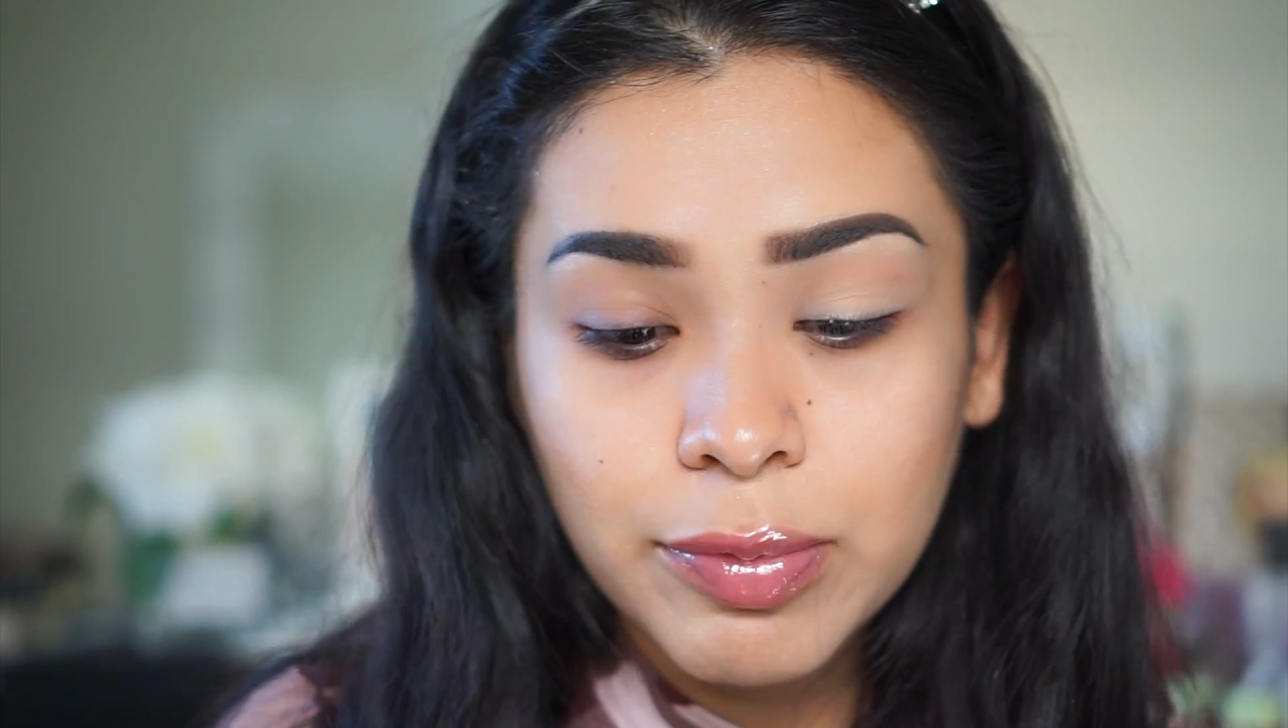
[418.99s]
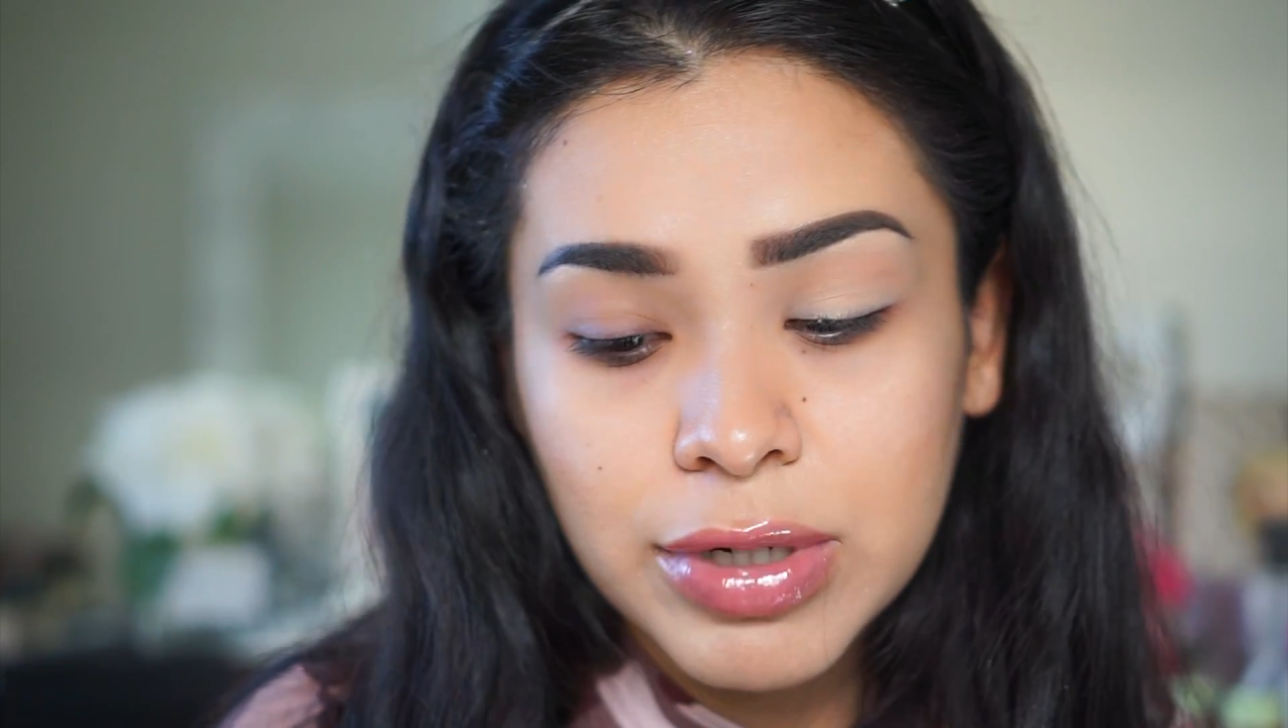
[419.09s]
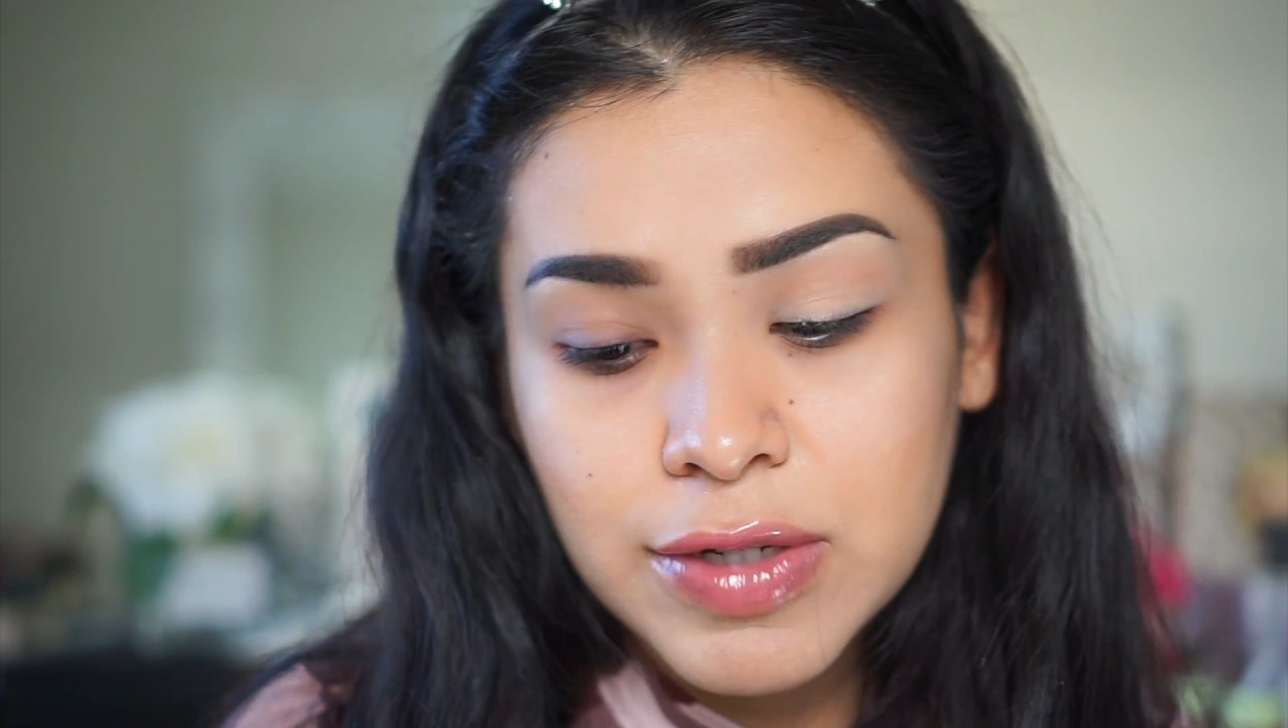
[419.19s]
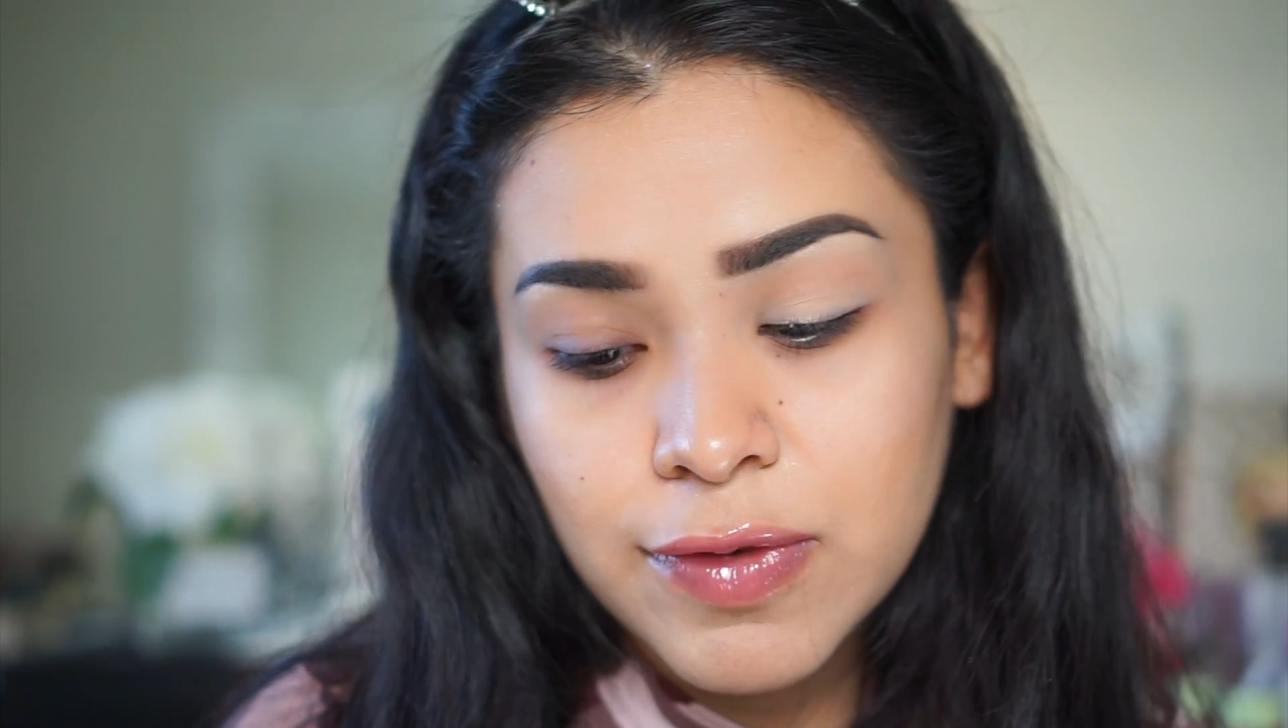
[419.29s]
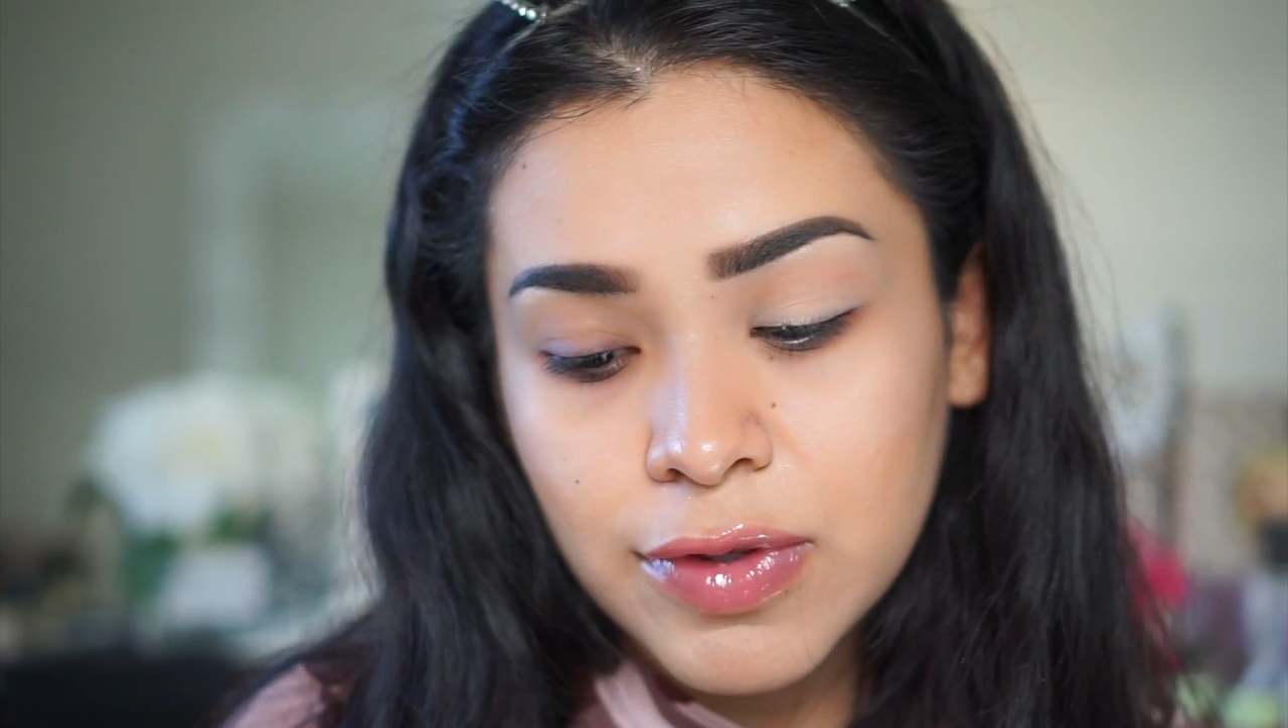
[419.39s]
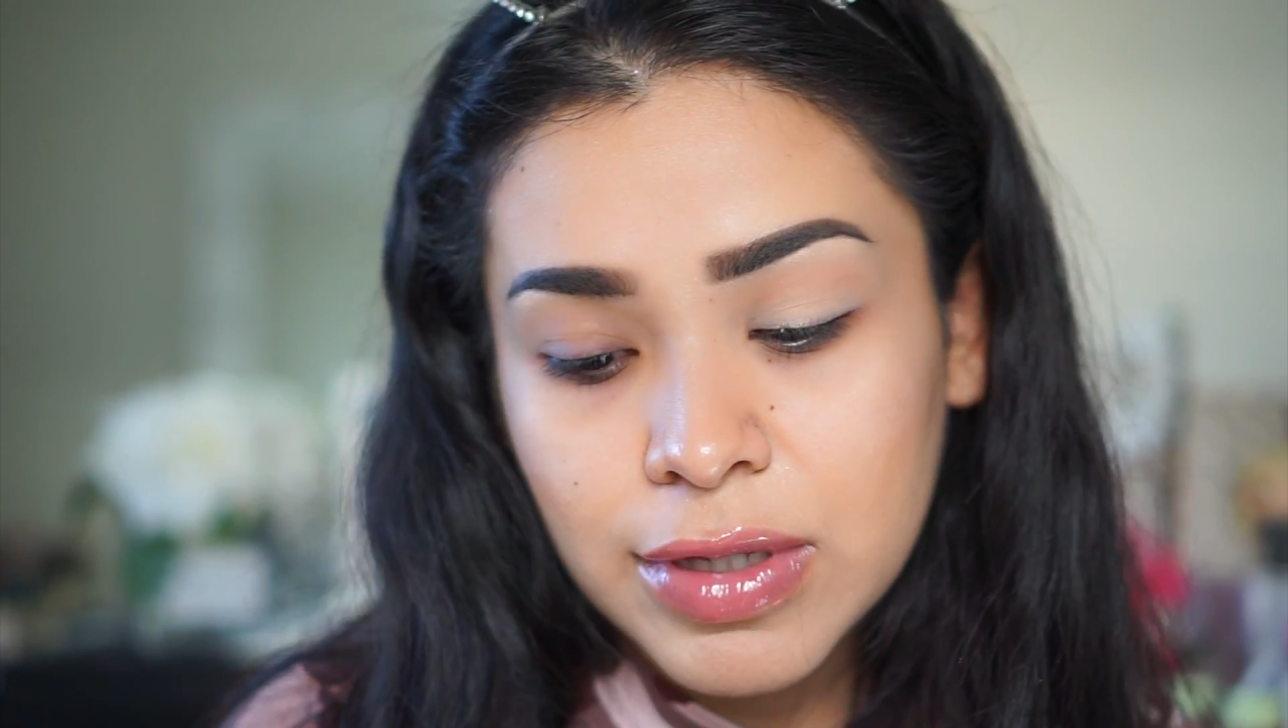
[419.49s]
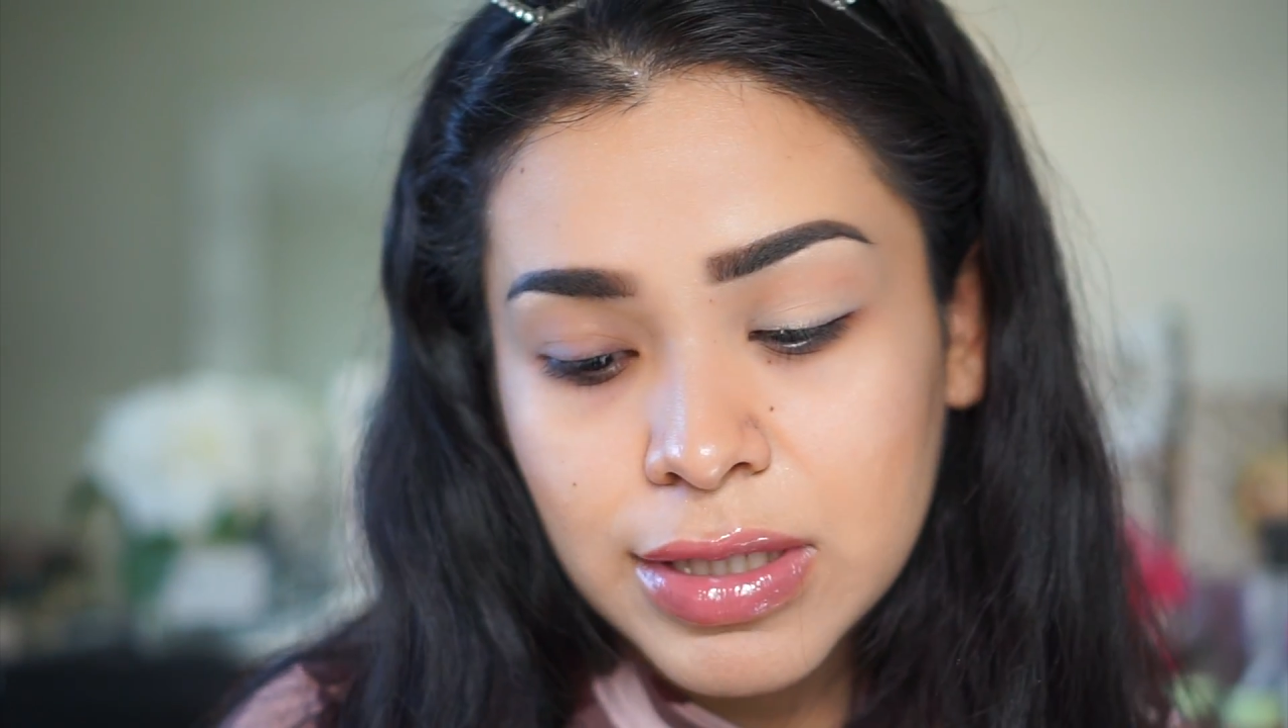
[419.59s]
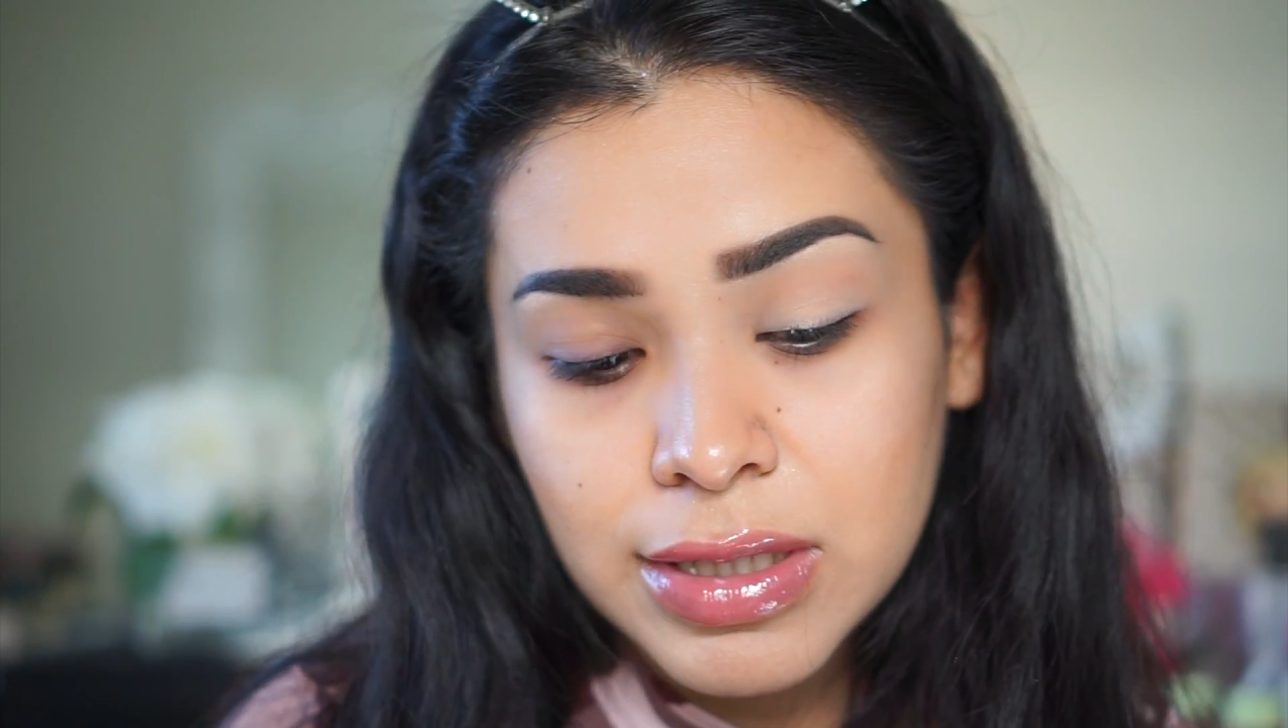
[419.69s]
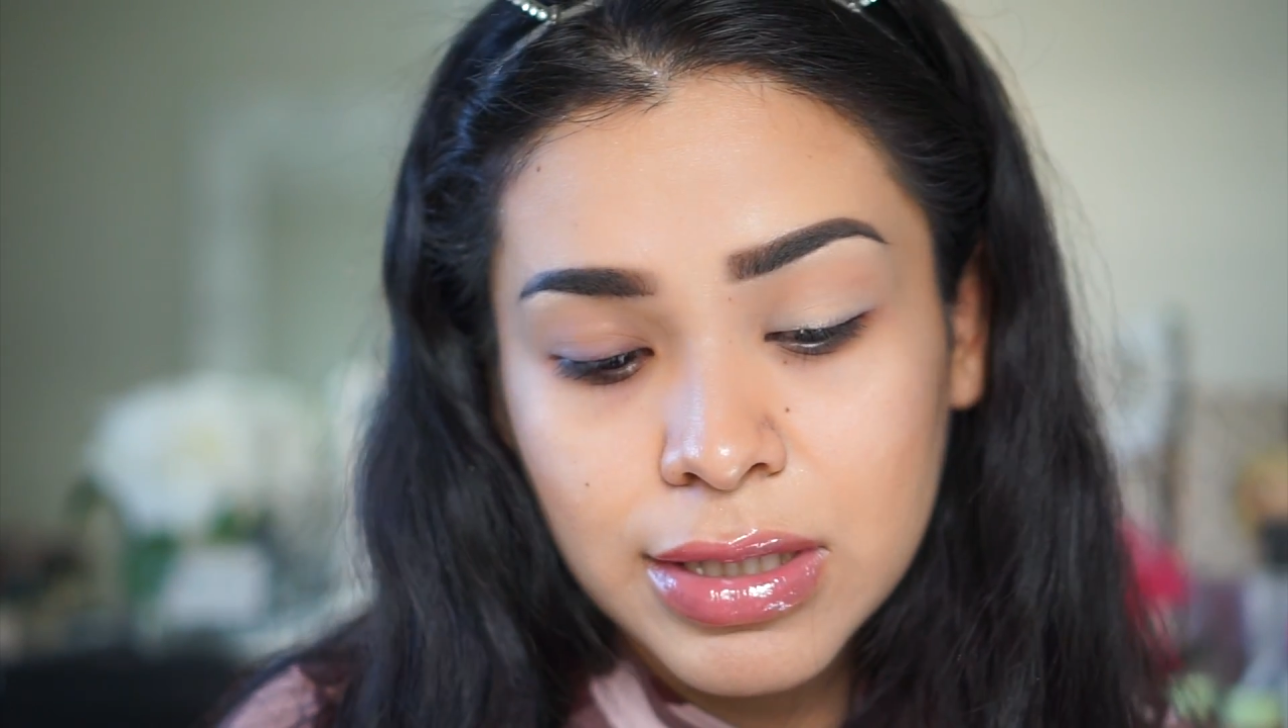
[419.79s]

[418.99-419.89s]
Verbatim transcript: brush for this.